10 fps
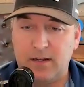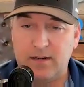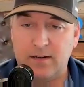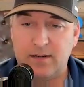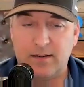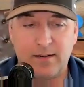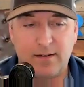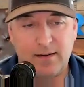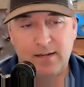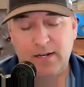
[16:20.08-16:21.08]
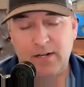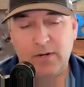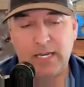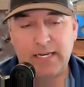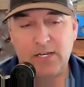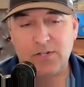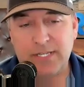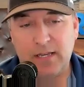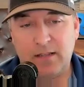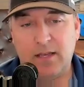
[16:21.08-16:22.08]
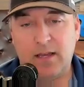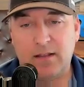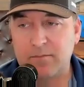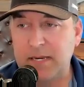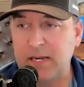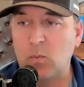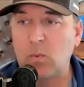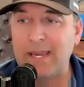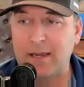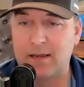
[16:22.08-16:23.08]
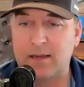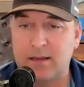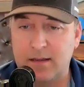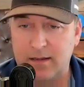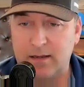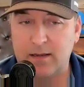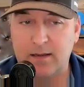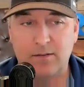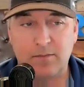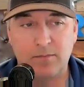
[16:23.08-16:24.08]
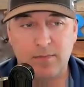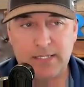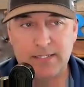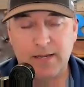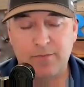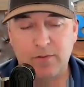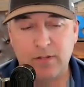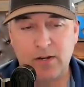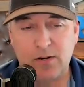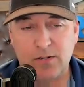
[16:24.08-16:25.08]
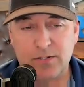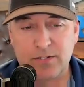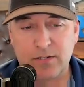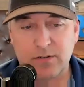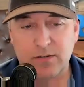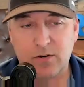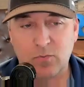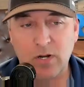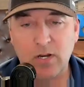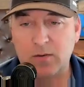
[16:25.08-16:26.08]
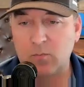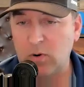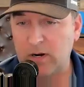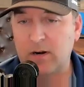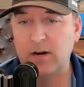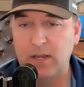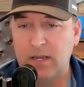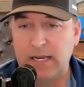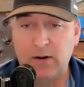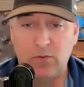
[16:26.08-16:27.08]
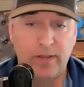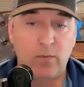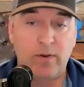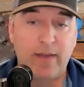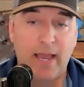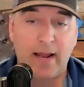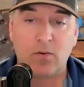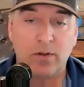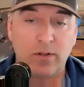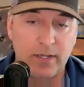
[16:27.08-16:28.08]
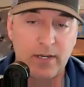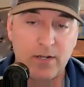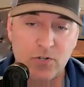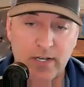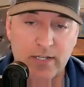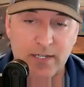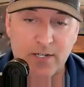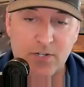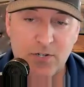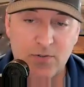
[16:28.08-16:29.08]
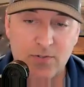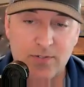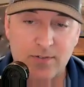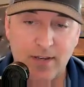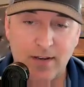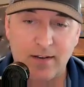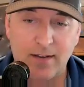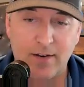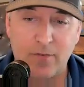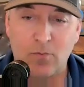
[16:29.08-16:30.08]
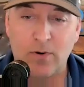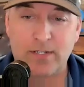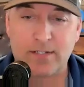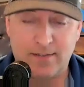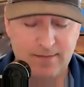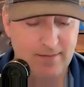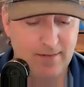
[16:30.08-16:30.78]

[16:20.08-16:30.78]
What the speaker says: And, and like you said, that being weak has definitely caused a rub where I don't think we've adequately addressed issues that have arisen.